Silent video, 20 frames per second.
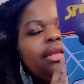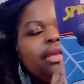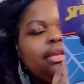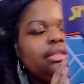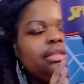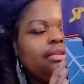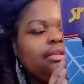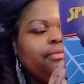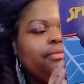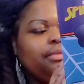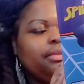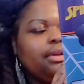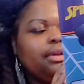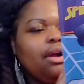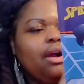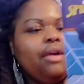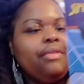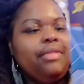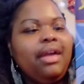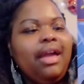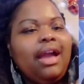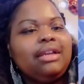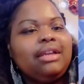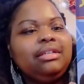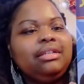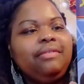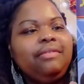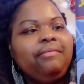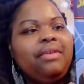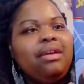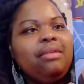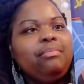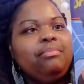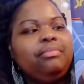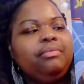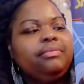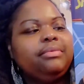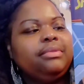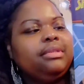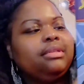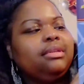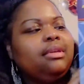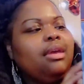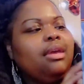It's the car that actually fits.